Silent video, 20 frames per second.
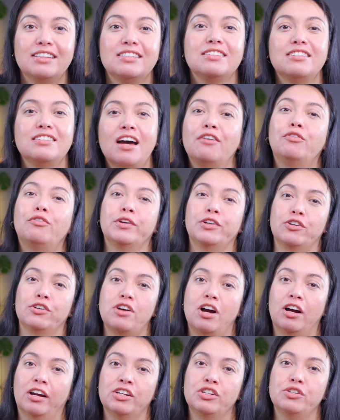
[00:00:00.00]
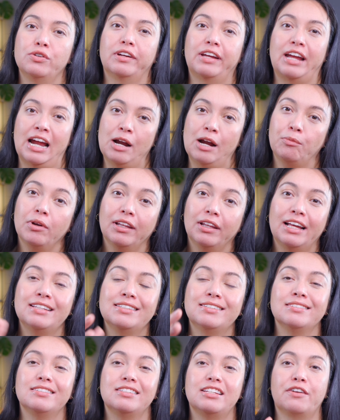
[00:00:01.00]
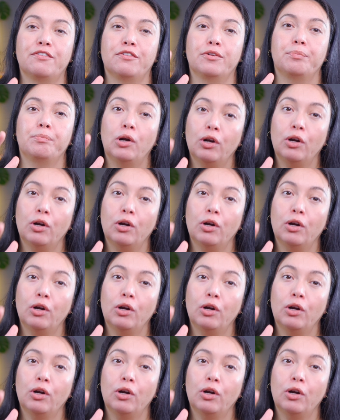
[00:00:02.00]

It's tough when you're talking to a camera lens instead of a